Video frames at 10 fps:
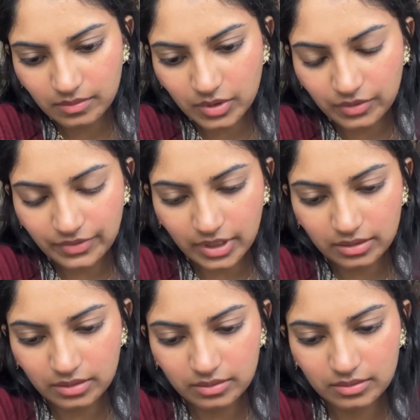
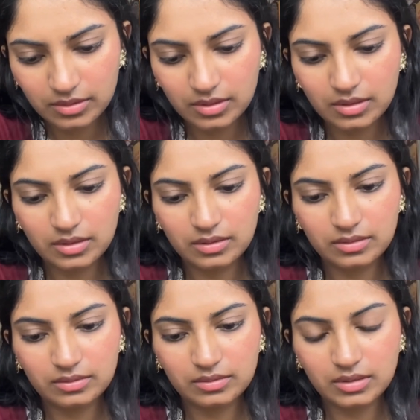Perfect.
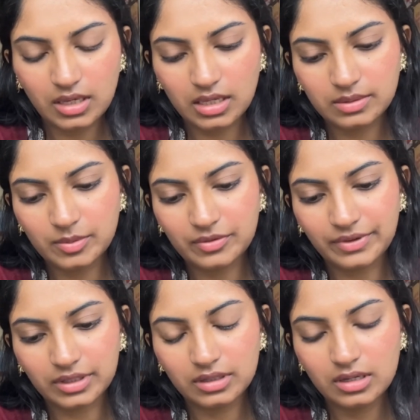Yes,
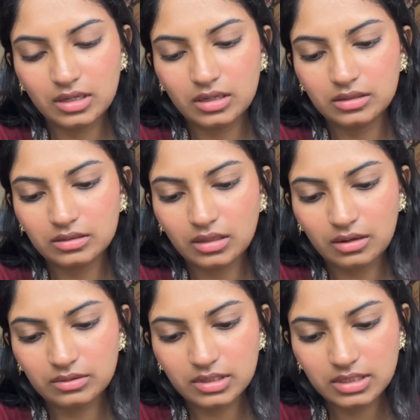perfect.
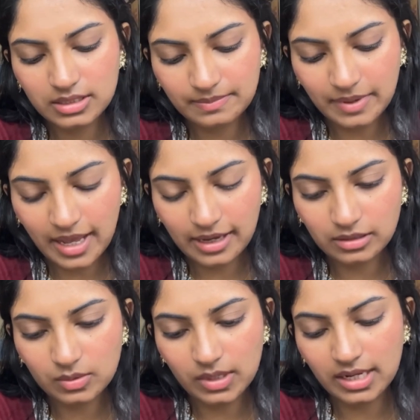Now this is blank,
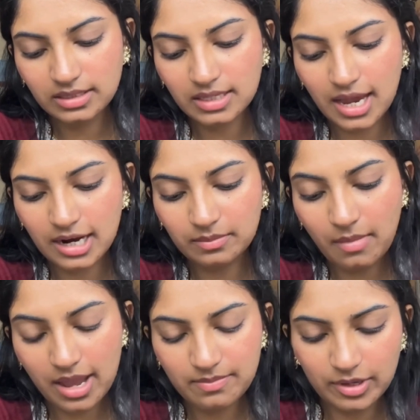so let's add
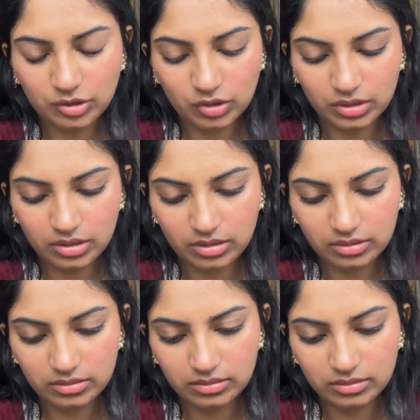my picture here.